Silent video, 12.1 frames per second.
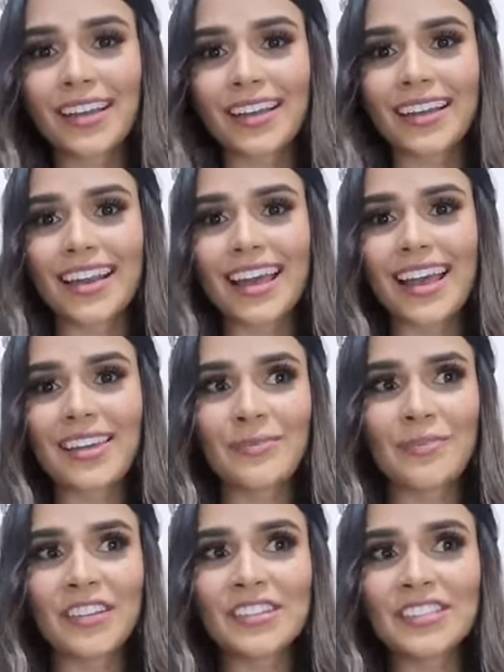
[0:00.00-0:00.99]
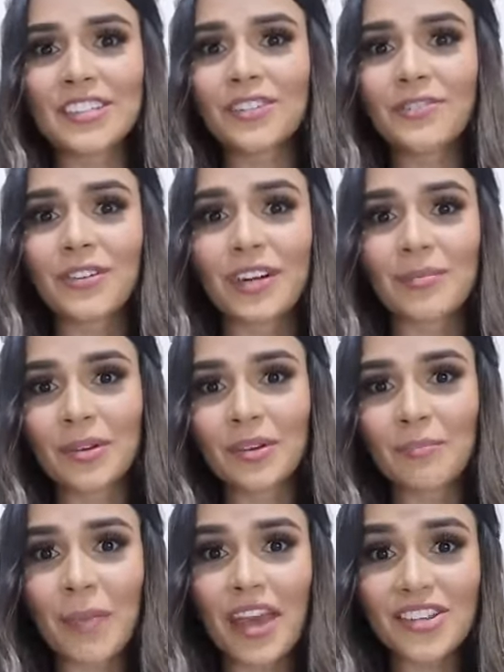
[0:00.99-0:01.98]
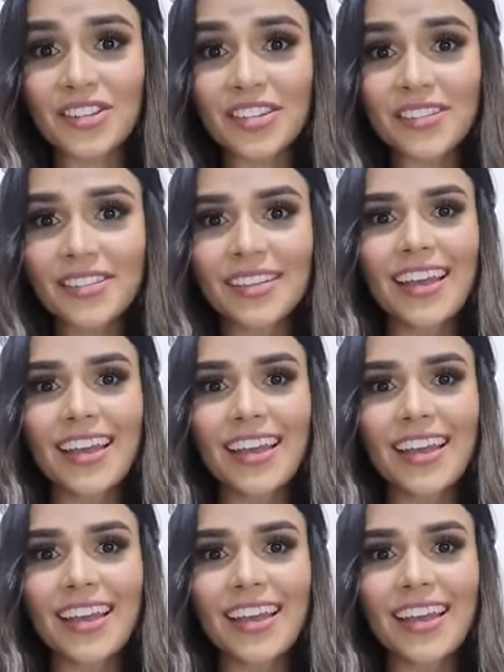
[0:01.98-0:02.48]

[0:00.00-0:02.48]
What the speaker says: and I've been there for a beauty pageant,